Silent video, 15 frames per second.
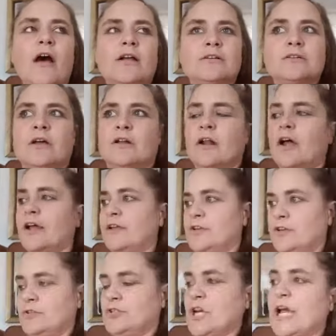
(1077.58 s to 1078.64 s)
uh,
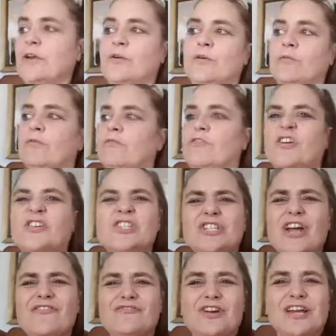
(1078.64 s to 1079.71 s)
like channel, for just
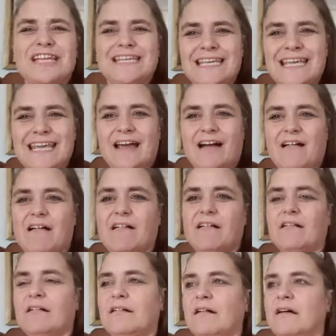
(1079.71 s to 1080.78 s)
over a year.
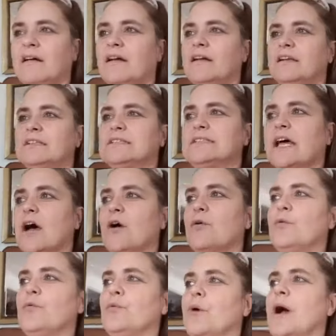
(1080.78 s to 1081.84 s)

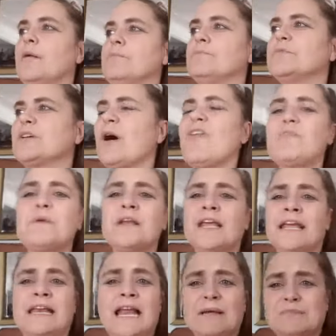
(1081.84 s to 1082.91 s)
So, um, so I've been
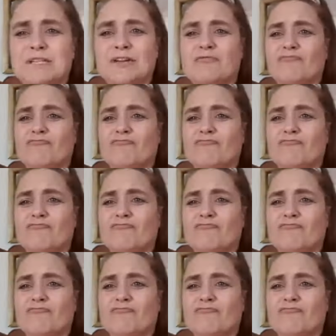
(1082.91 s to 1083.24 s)
eating absolute